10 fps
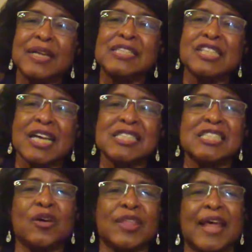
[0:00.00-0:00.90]
just
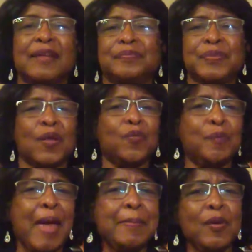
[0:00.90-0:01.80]
so that
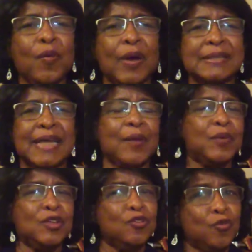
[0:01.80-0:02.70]
maybe one day
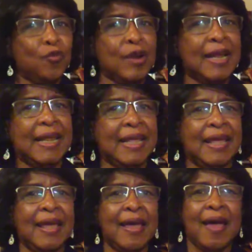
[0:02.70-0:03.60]
when you
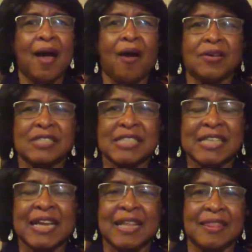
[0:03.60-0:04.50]
really are
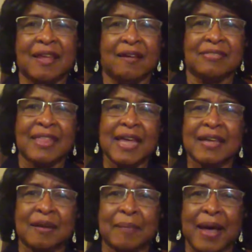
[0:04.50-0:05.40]
sitting there
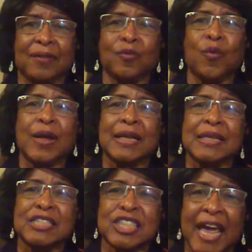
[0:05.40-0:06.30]
thinking about
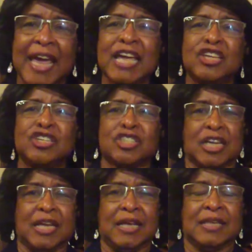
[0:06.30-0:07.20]
what change
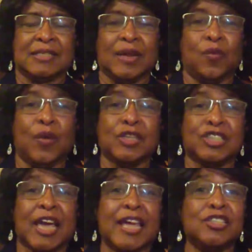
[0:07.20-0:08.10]
is and what
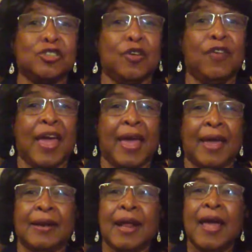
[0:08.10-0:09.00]
change you've had,